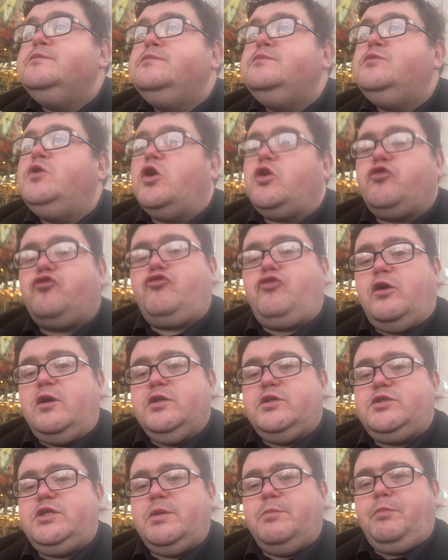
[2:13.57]
Not
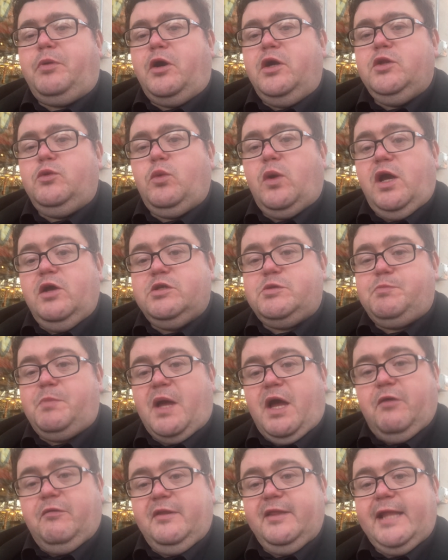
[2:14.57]
drunk to the point where I was
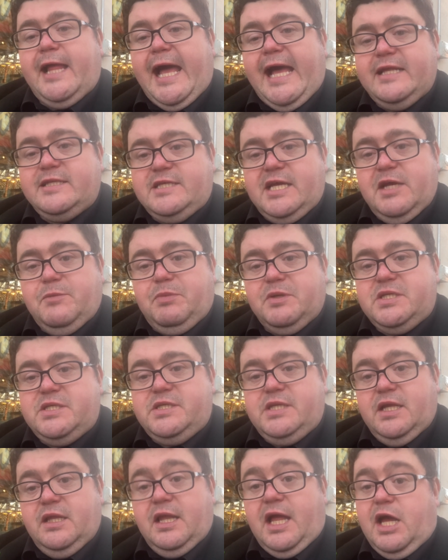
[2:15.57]
paralytic, but
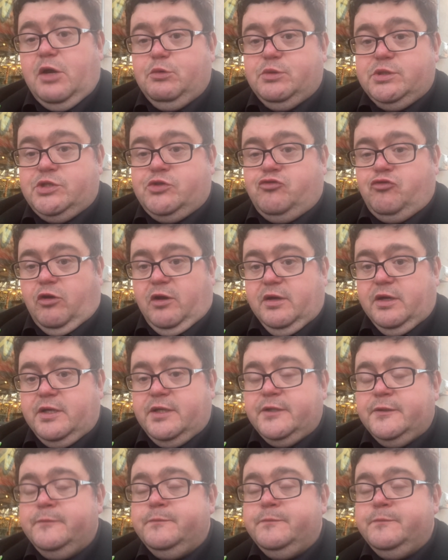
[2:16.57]
still I was drunk.